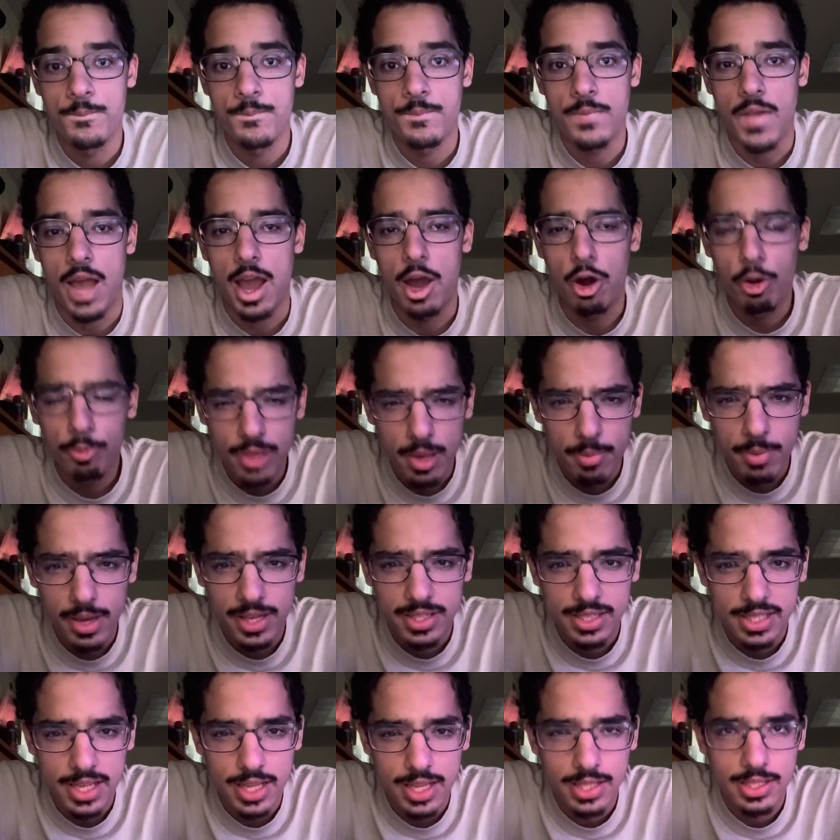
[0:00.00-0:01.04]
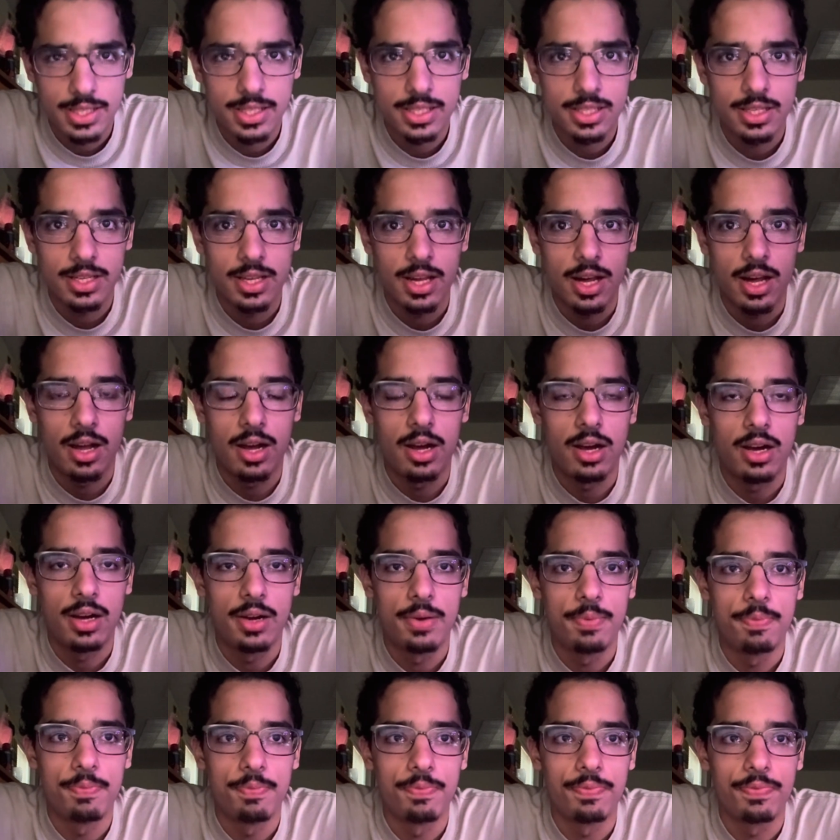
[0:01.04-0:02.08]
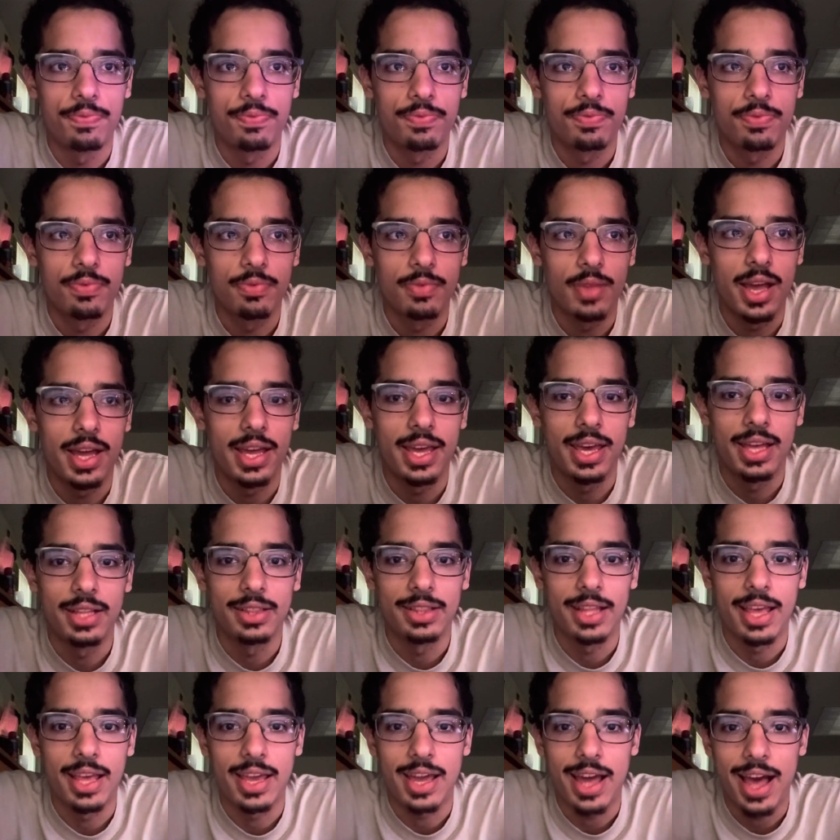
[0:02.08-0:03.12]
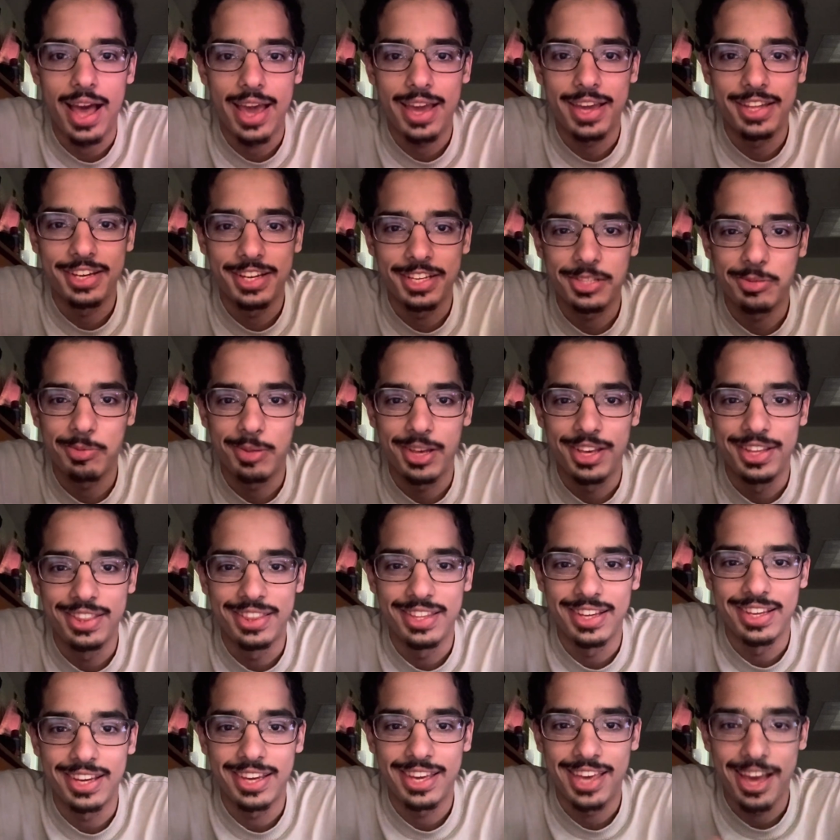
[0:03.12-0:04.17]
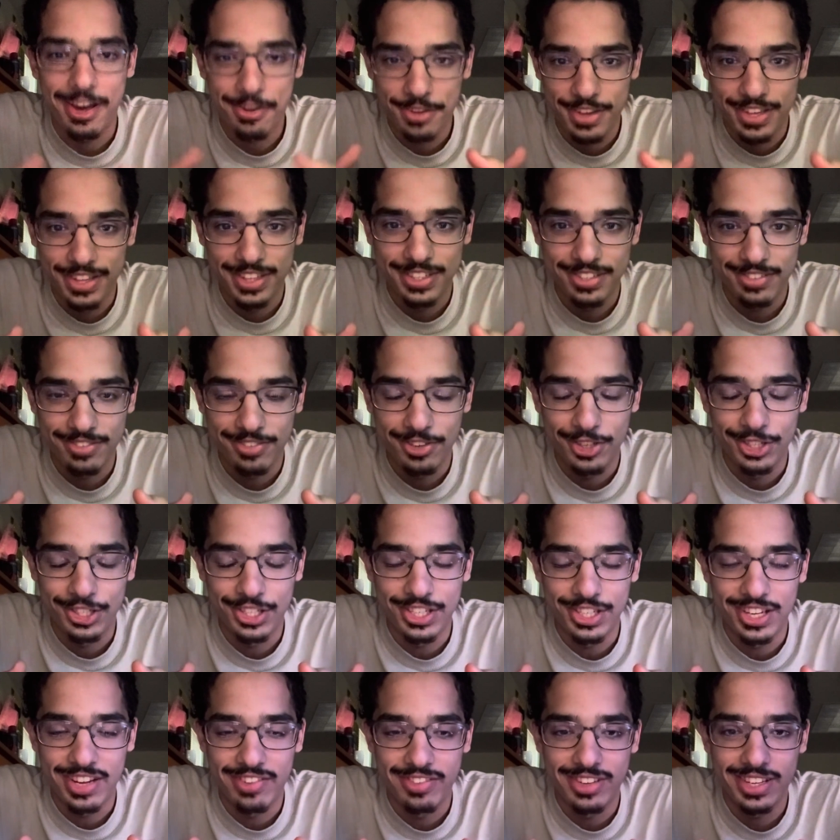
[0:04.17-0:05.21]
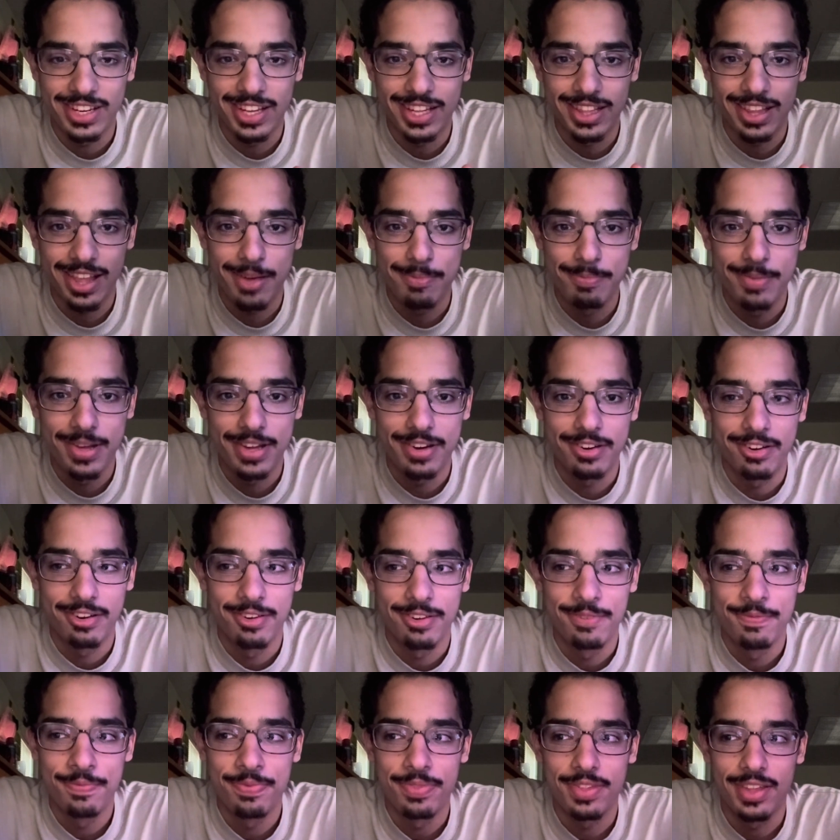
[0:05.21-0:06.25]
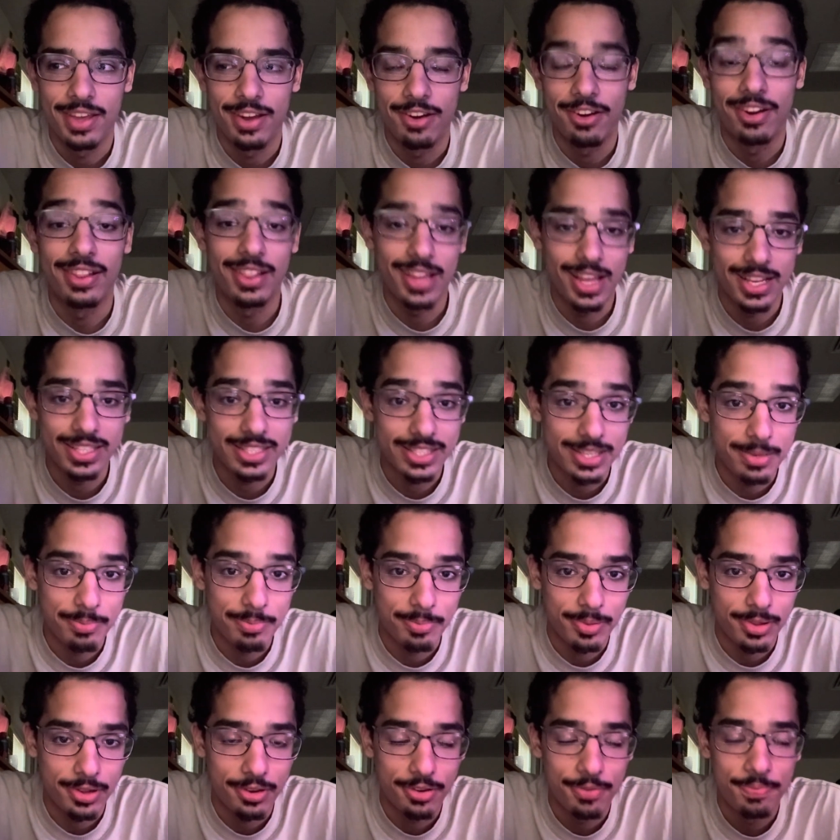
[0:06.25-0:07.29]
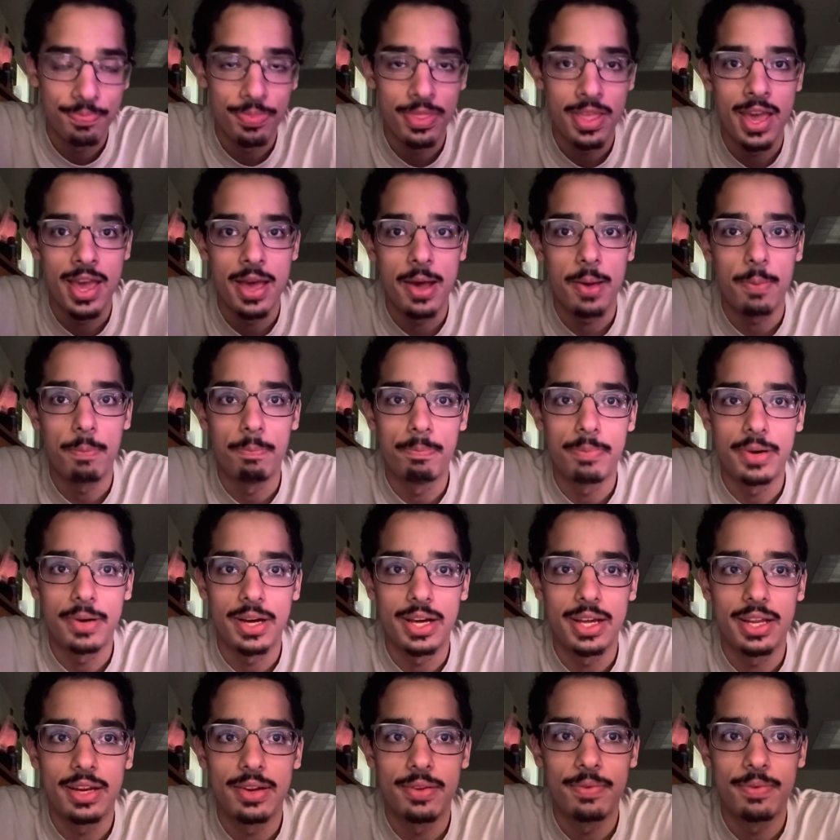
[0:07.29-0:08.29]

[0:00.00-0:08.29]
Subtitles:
I hope that makes sense. Again, like I can explain the calculus version of it a lot better or a lot simpler, but